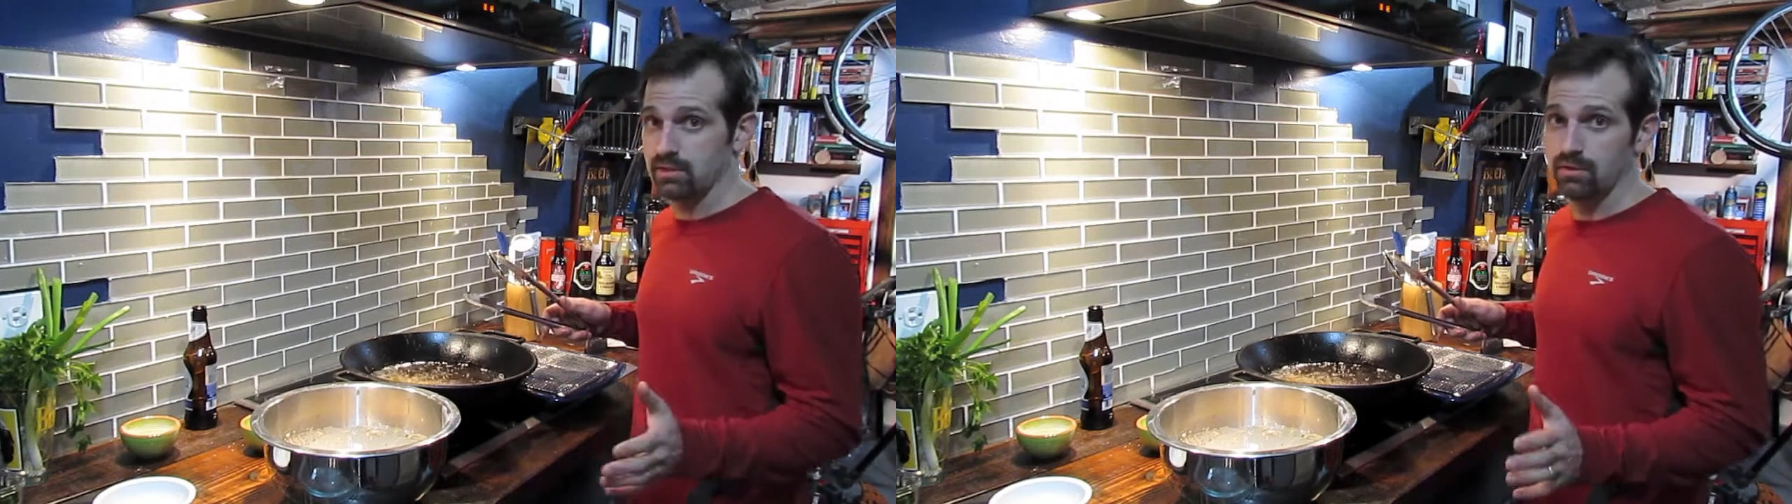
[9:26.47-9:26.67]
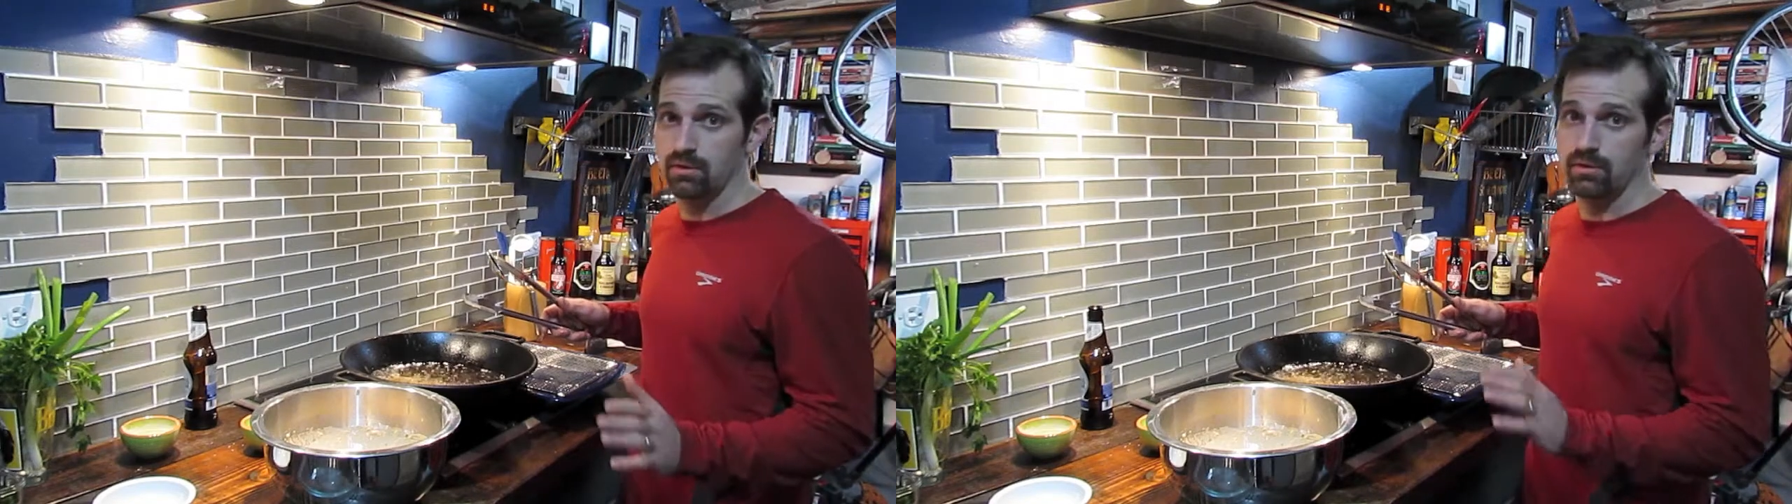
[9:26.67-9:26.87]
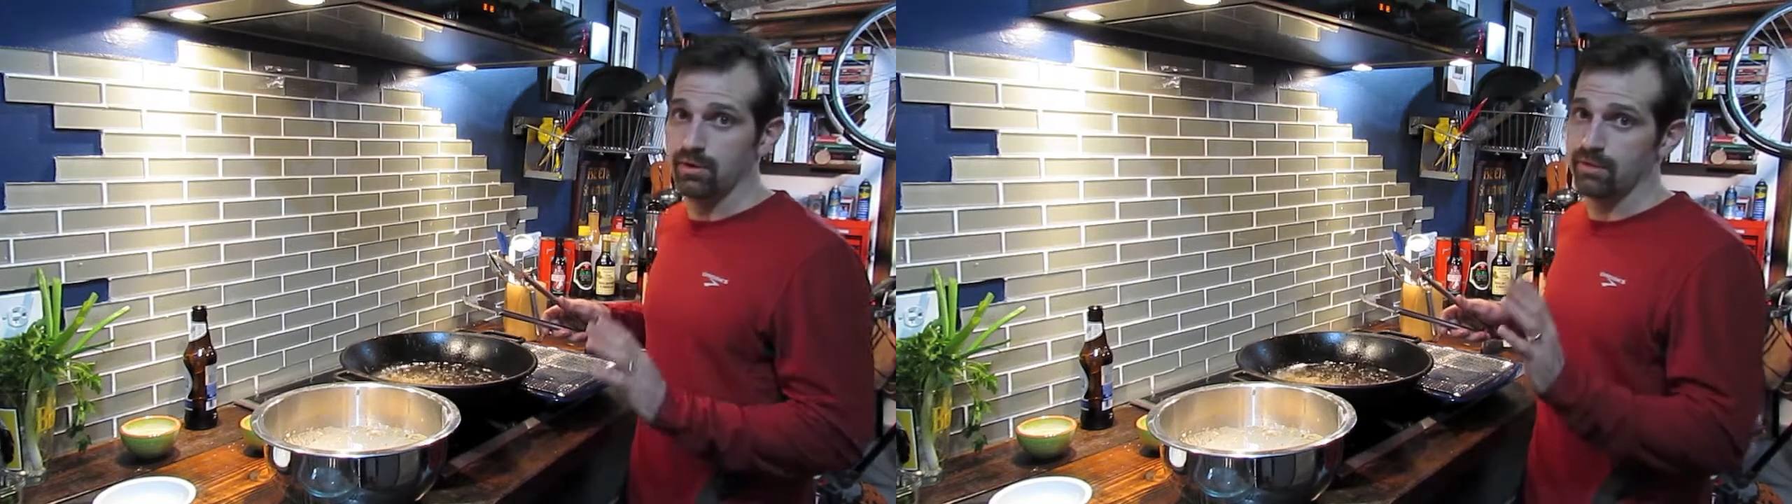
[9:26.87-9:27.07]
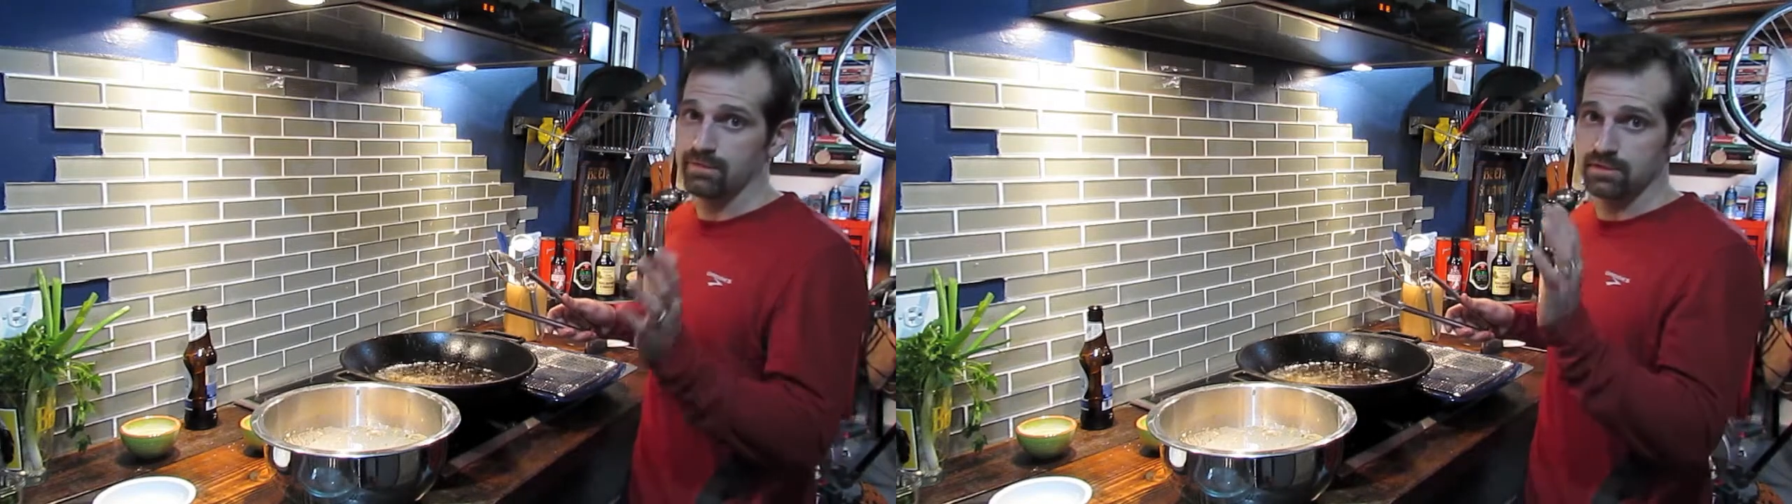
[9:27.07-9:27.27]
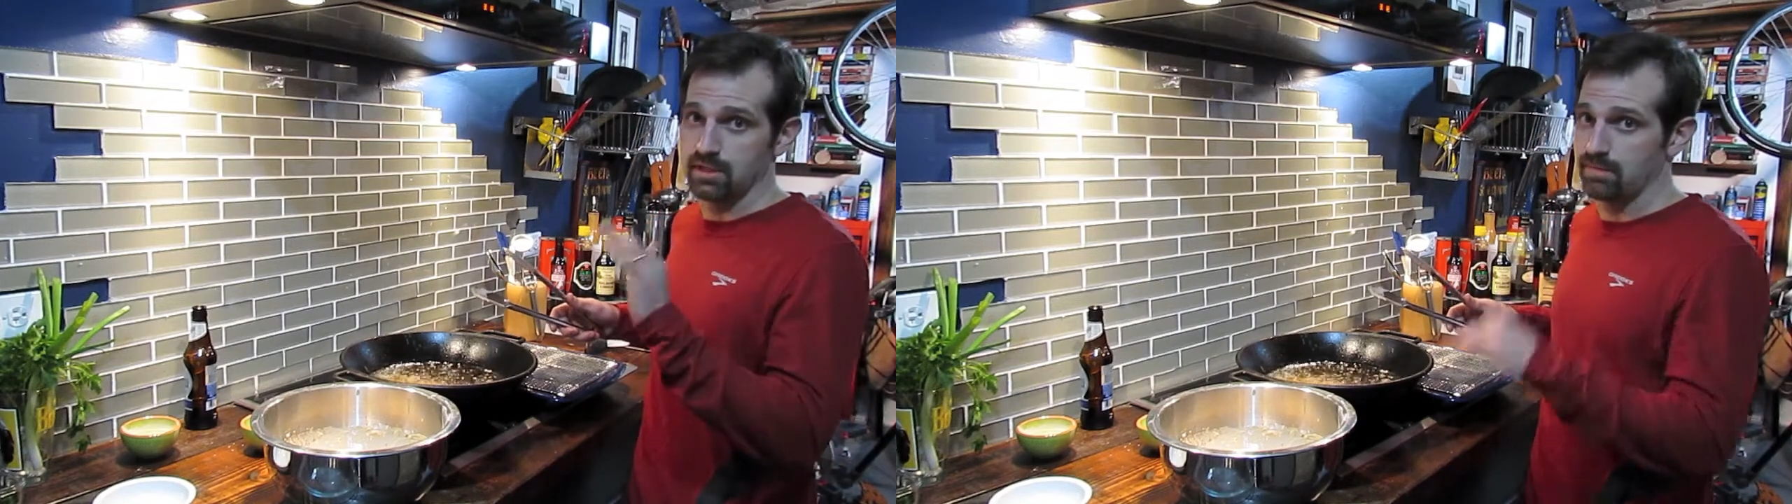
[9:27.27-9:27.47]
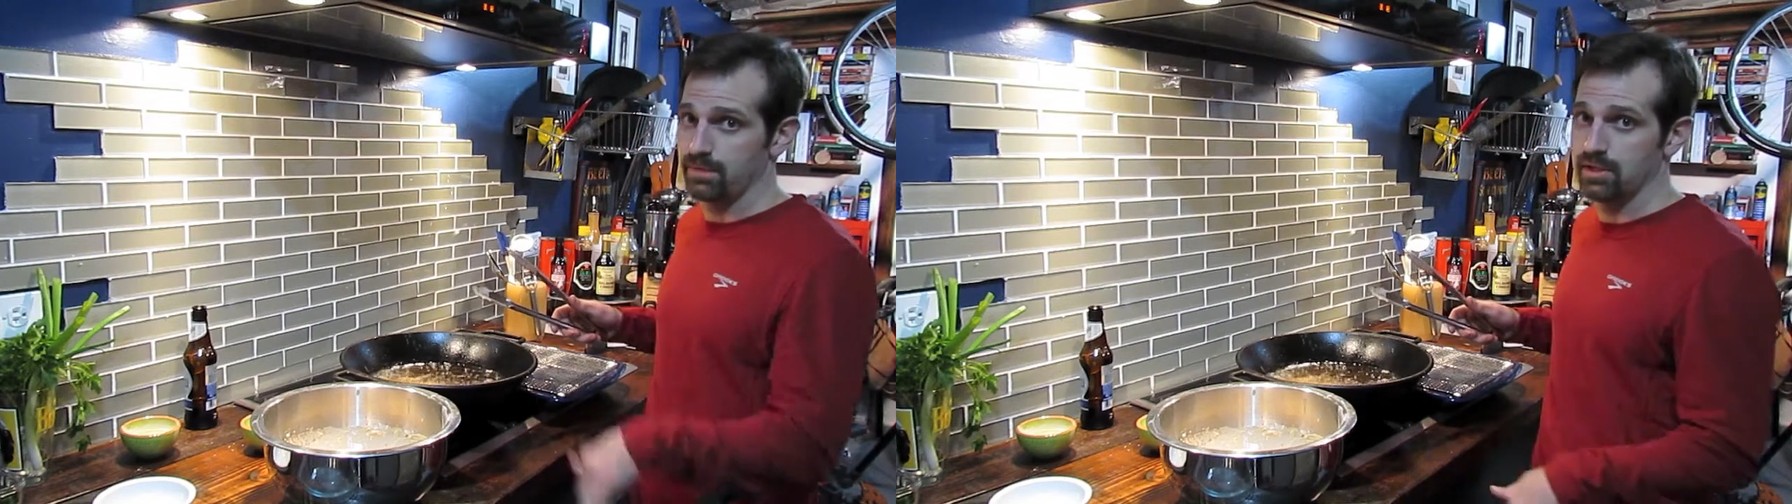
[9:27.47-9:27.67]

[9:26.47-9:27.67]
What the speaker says: canola oil if there's any